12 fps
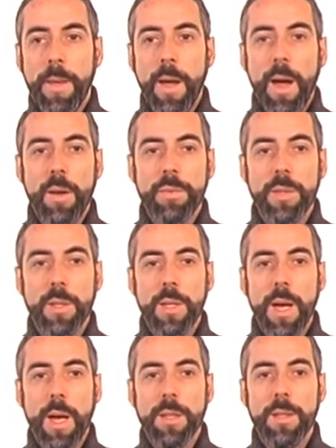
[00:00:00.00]
After
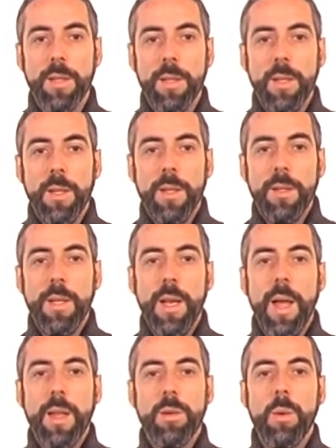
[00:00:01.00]
that, the
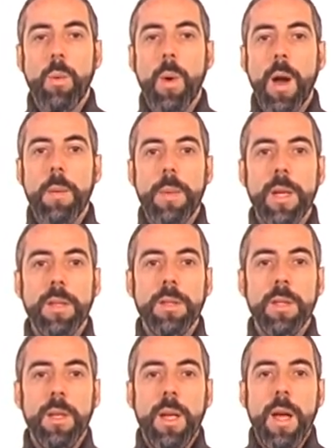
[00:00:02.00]
land requirements,
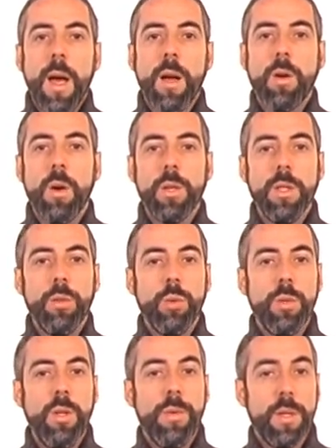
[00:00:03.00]
according to
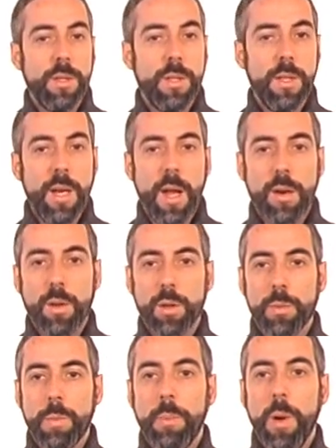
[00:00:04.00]
different scenarios
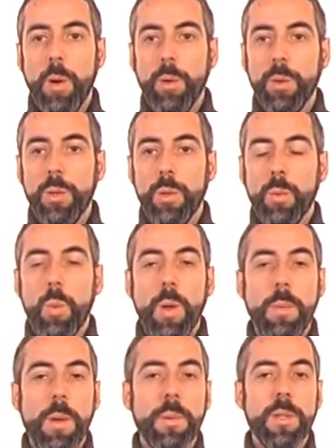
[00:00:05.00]
proposed, will
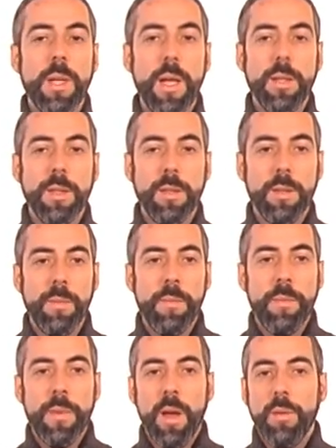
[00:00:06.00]
be presented.
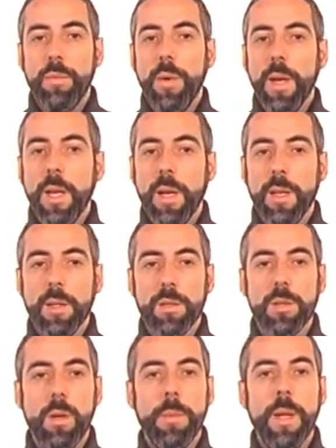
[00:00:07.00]
And finally,
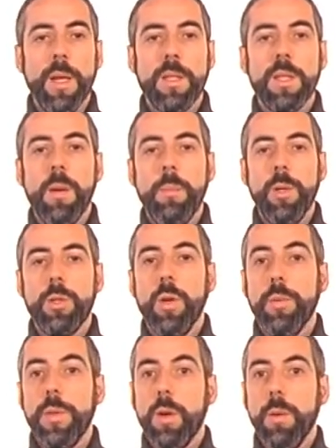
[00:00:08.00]
some examples
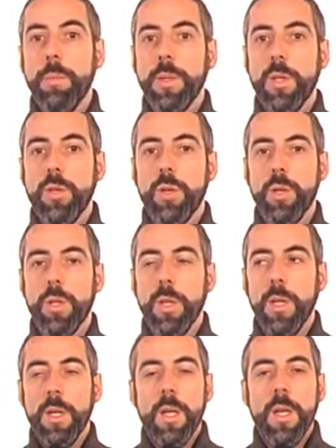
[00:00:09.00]
of the competition
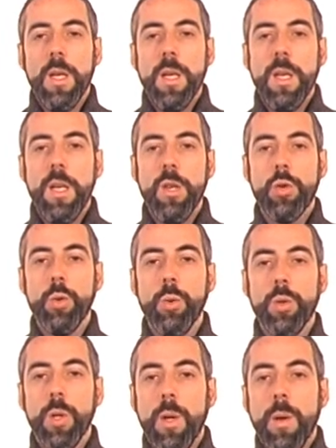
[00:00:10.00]

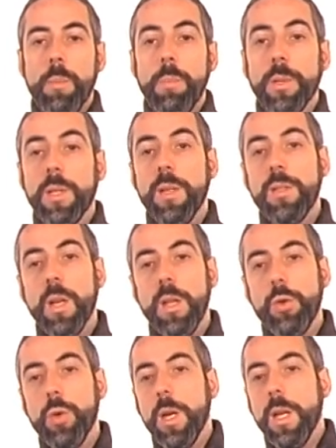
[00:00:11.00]
issues potentially
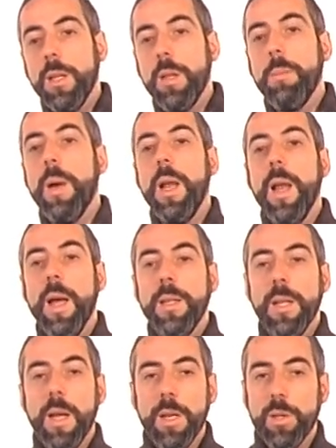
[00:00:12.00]
generated by land
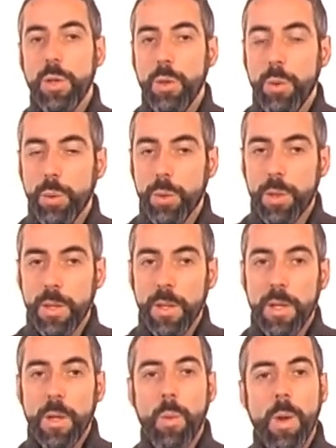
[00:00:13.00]
energy use
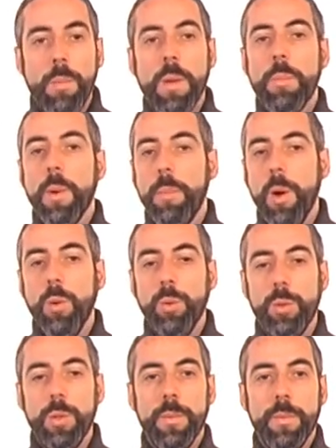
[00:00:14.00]
will be proposed.